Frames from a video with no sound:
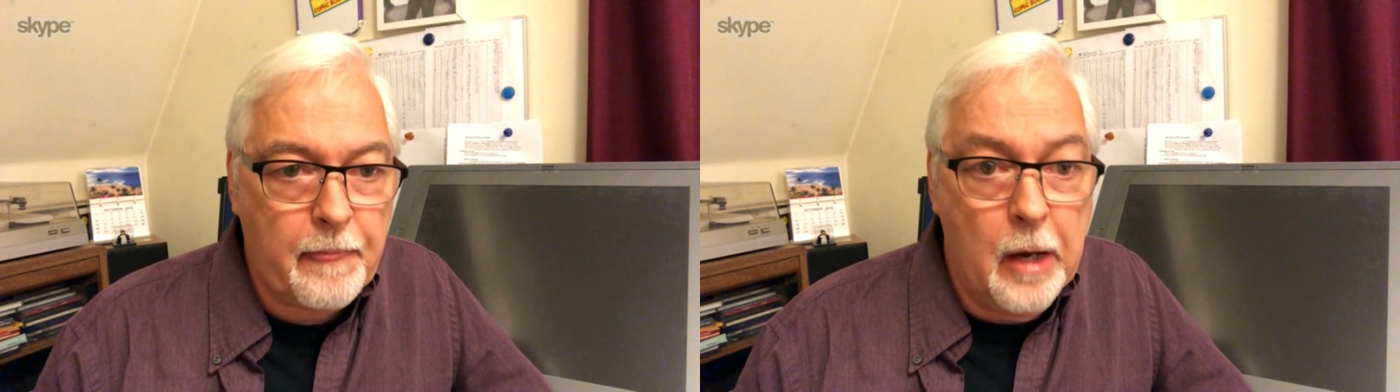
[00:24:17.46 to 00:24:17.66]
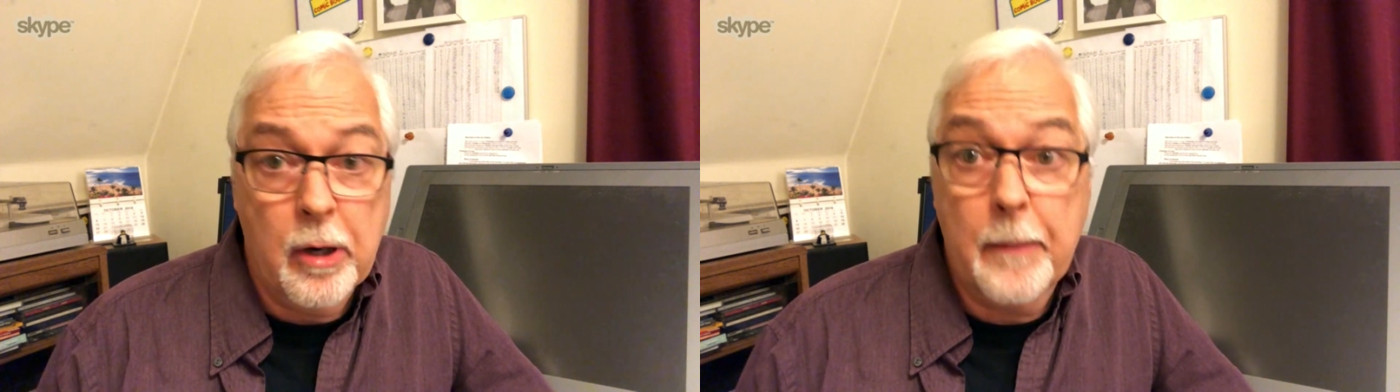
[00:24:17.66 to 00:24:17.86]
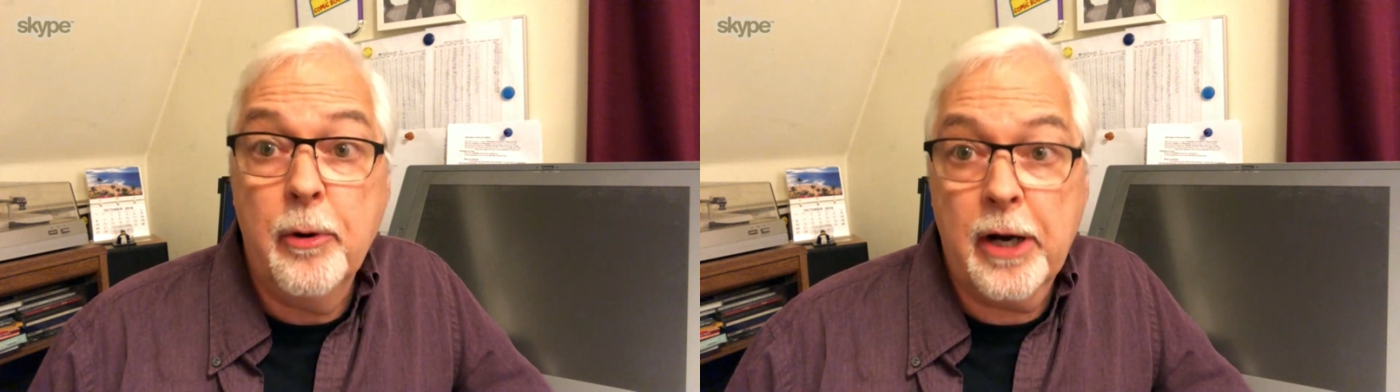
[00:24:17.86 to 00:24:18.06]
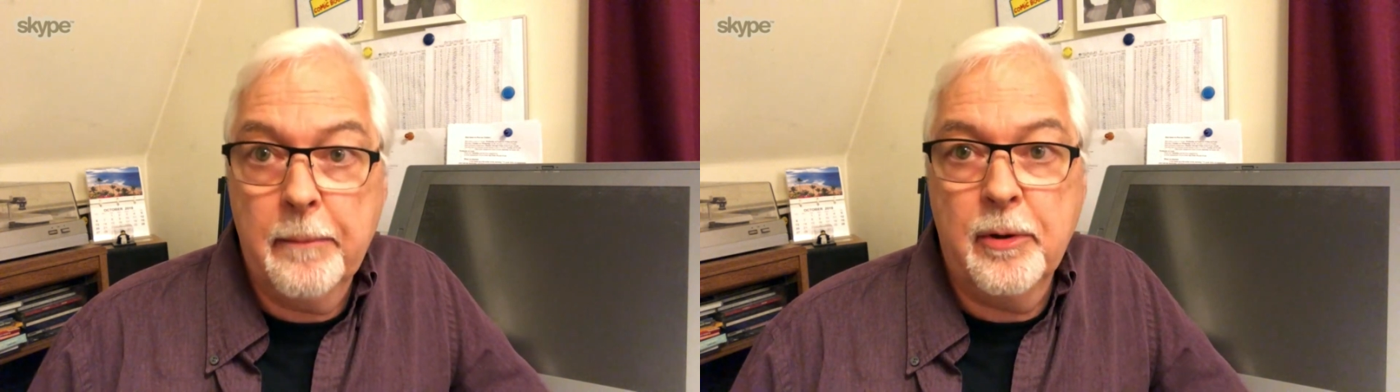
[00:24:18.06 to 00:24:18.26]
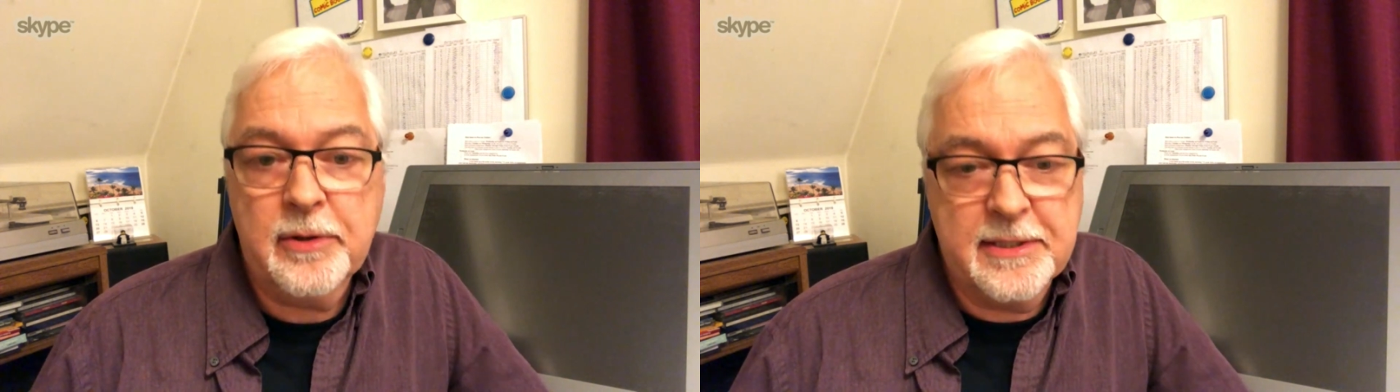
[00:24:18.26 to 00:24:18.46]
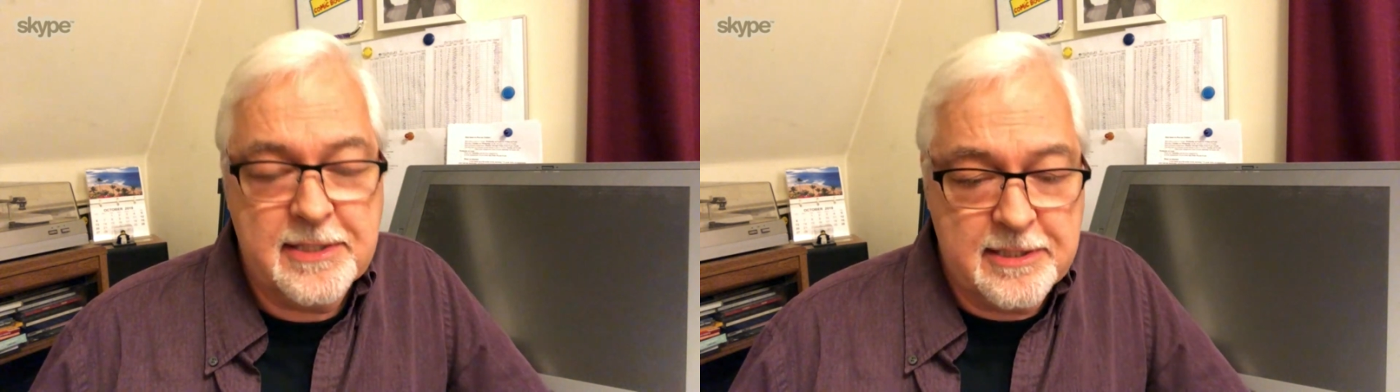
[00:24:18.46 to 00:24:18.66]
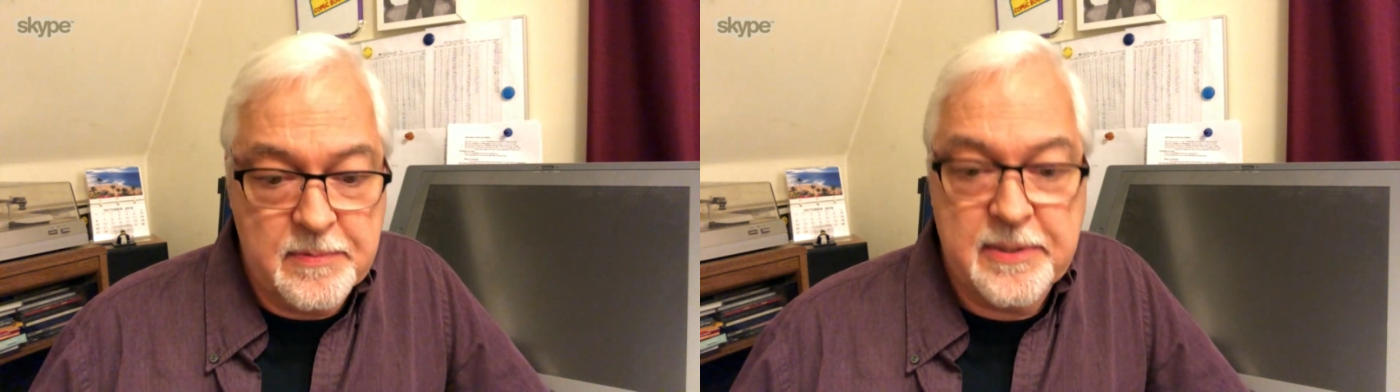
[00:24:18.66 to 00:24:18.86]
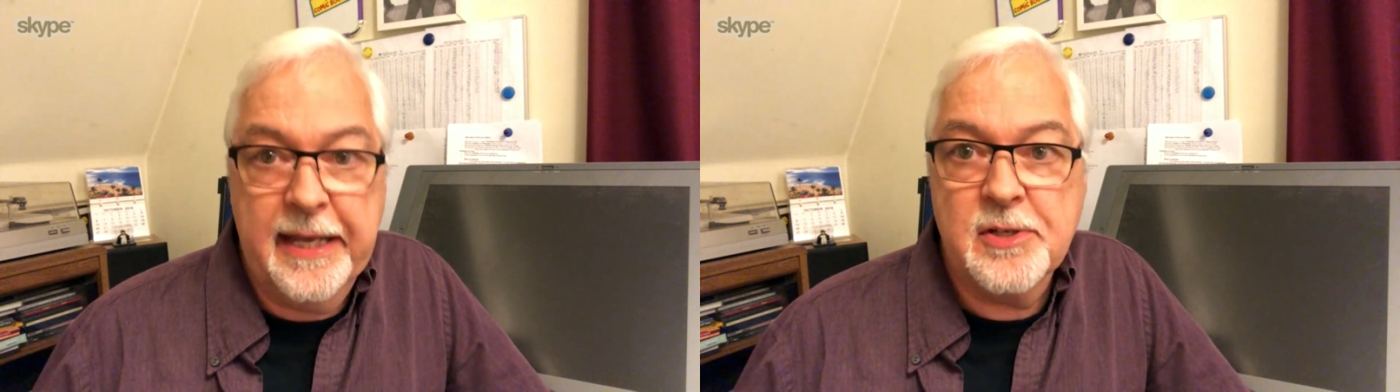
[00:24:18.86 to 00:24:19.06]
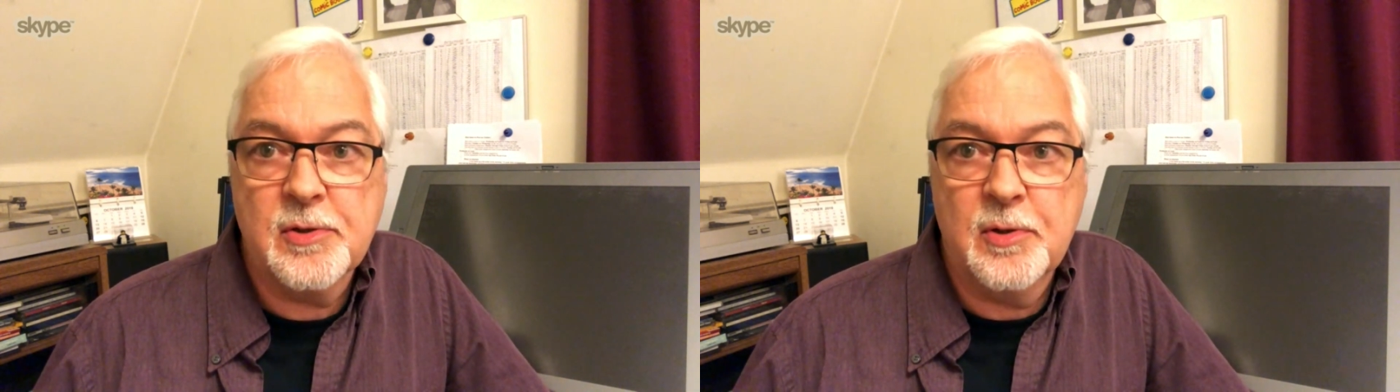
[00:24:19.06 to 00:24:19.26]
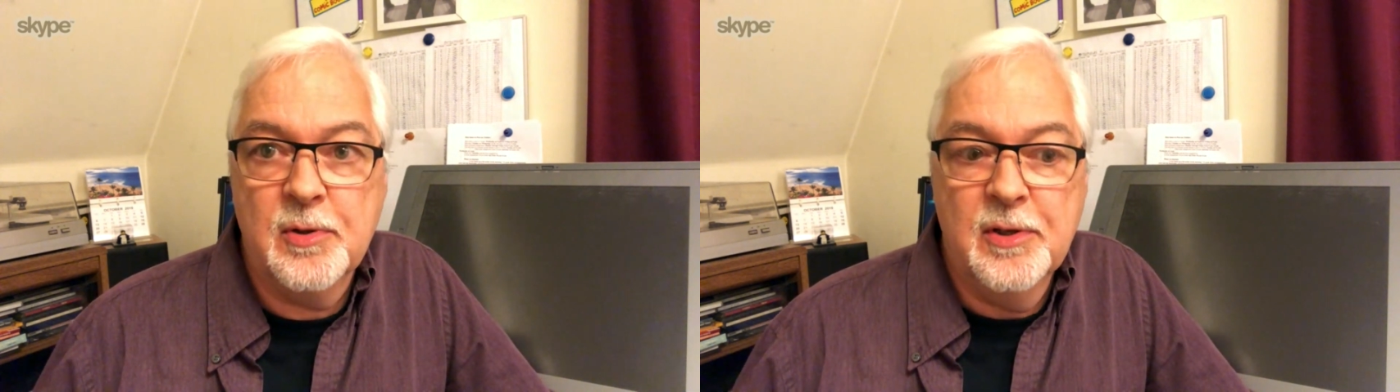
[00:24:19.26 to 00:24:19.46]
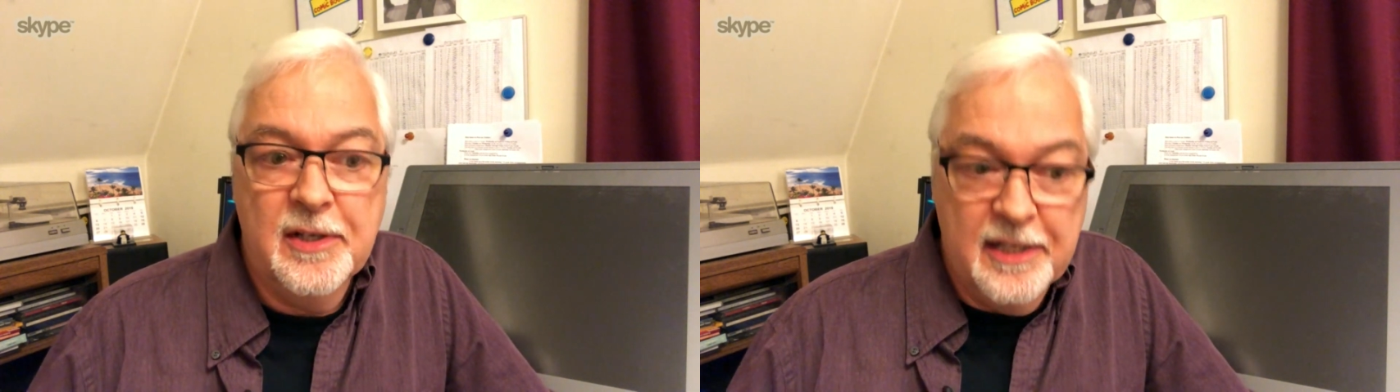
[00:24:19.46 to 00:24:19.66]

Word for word: I want to put out a book that's a substantial